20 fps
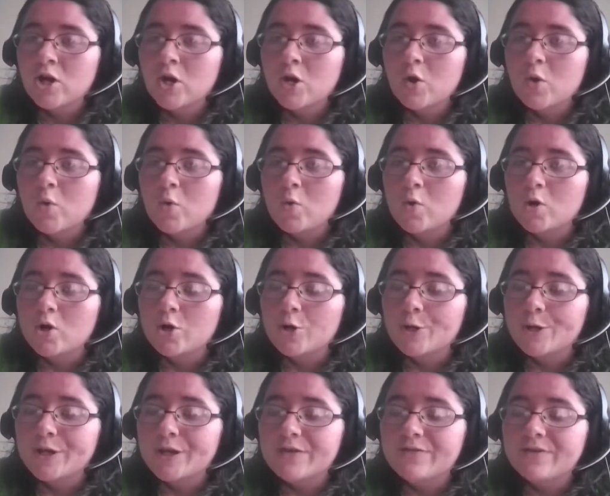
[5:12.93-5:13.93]
or
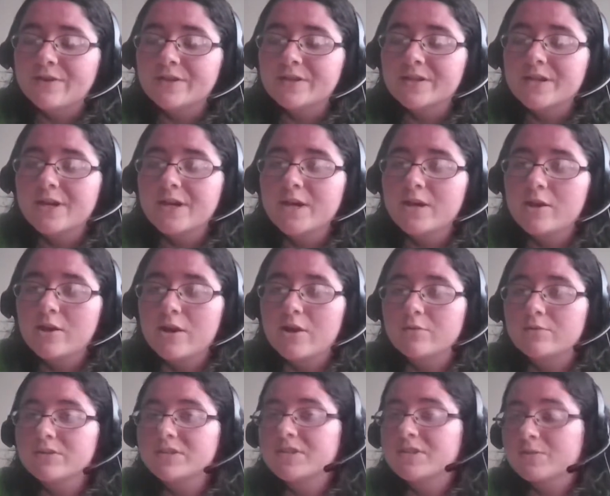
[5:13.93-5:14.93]
even, you know,
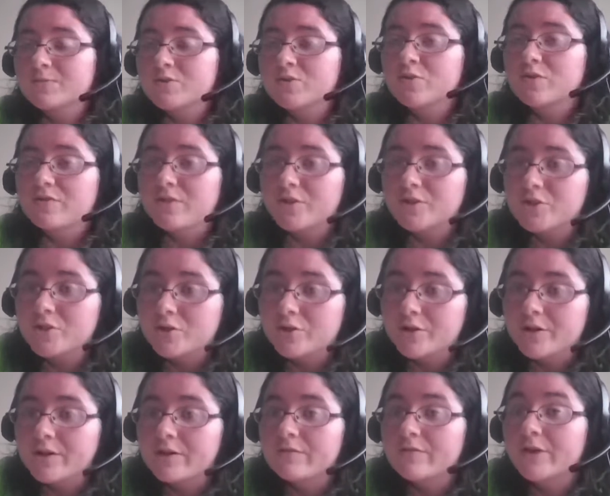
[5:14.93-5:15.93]
some sort of
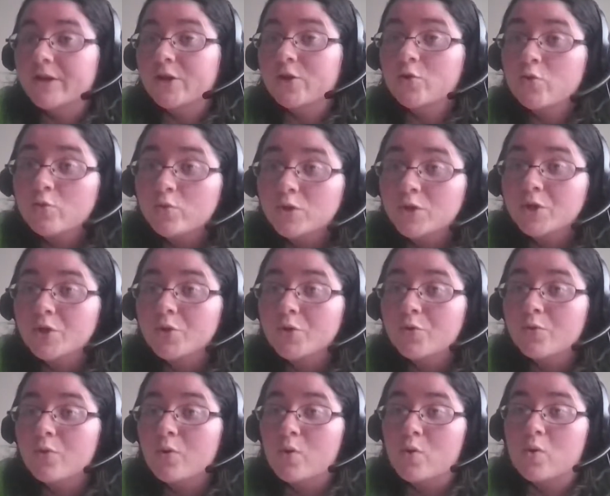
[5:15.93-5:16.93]
alternative like
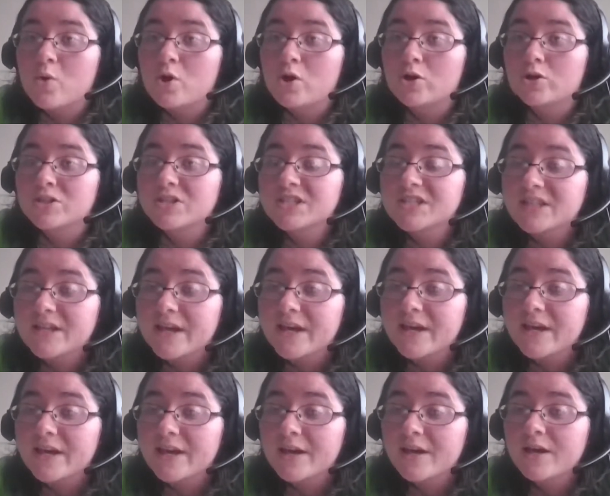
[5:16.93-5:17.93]
Hulu or
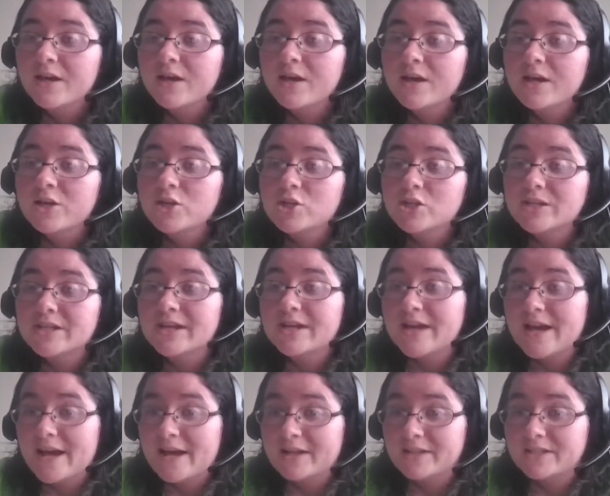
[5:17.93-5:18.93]
Sling just to get
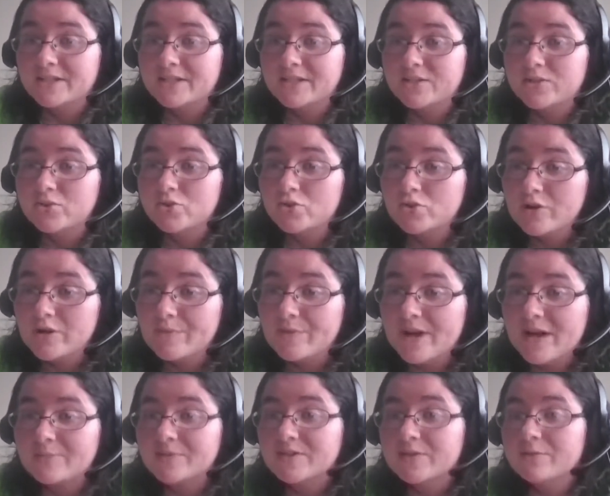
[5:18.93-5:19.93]
access to the streaming
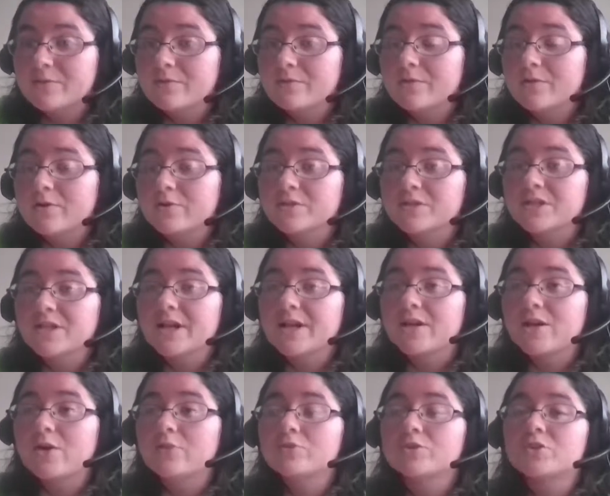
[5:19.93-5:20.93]
app. So there's like
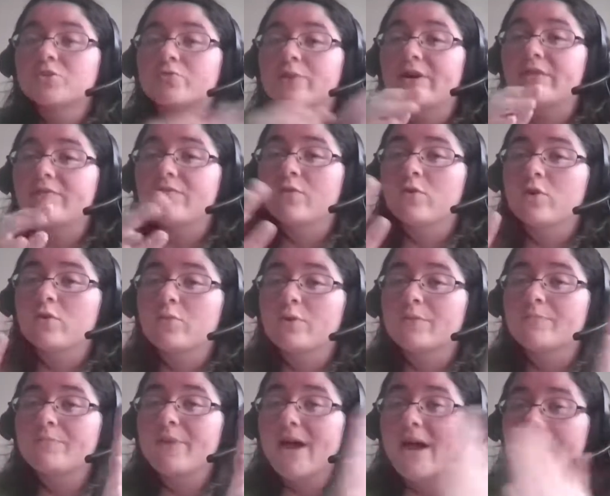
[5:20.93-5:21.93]
no
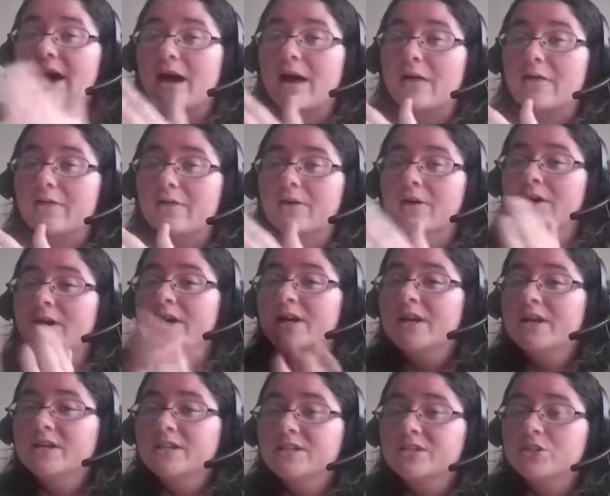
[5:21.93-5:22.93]
straightforward path
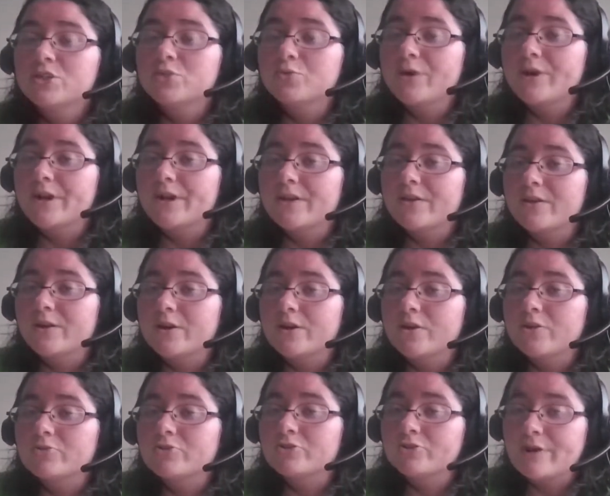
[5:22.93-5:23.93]
to joining
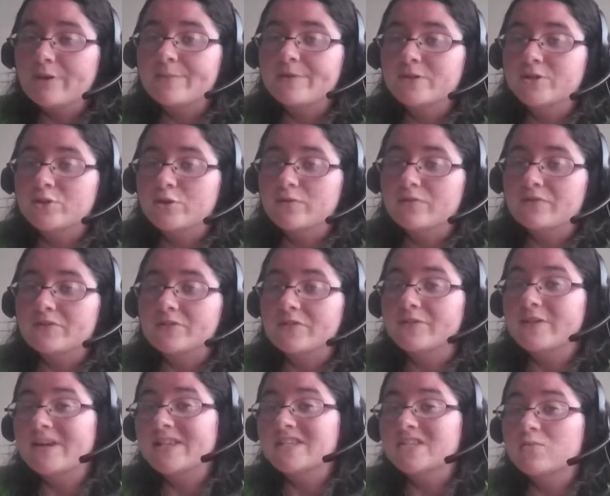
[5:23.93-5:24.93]
their streaming service. So
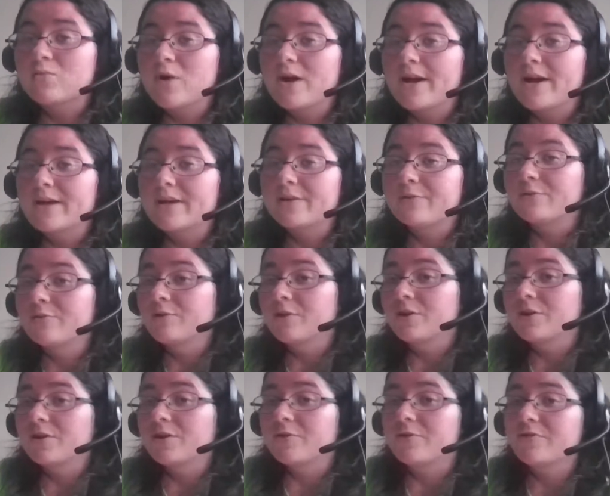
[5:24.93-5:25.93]
that's why WWE
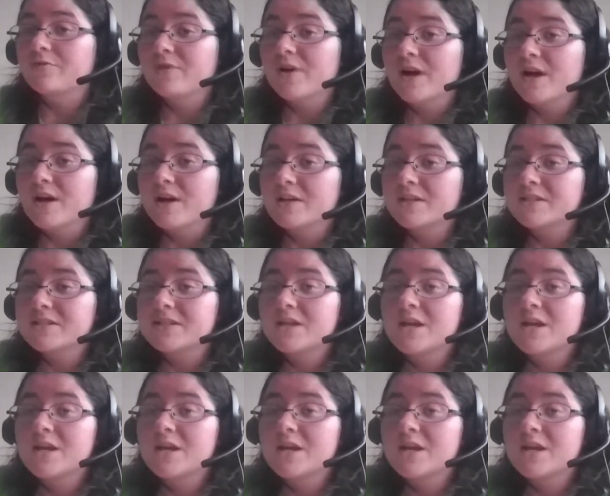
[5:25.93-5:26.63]
didn't go with Fox.